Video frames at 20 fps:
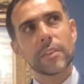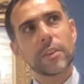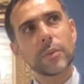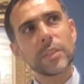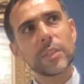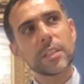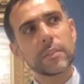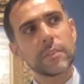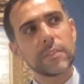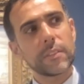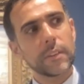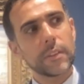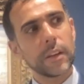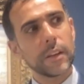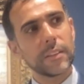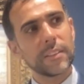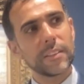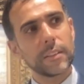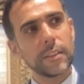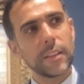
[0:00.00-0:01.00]
there isn't
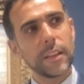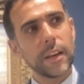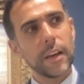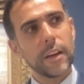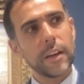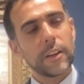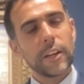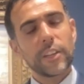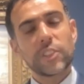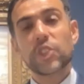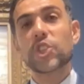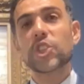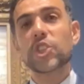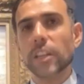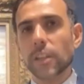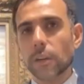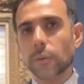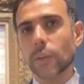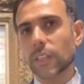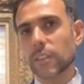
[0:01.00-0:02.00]
a
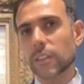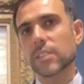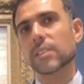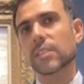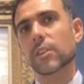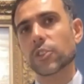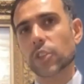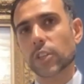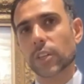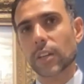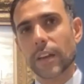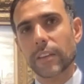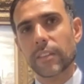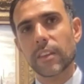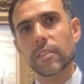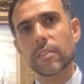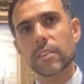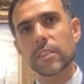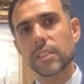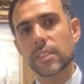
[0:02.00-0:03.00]
generic discussion. I
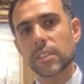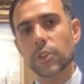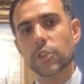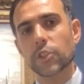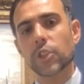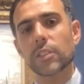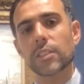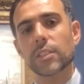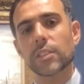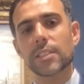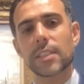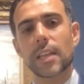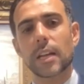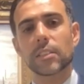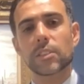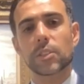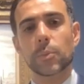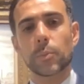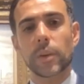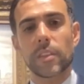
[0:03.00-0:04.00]
think the discussion
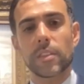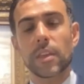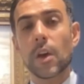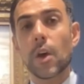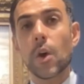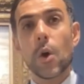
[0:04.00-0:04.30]
starts with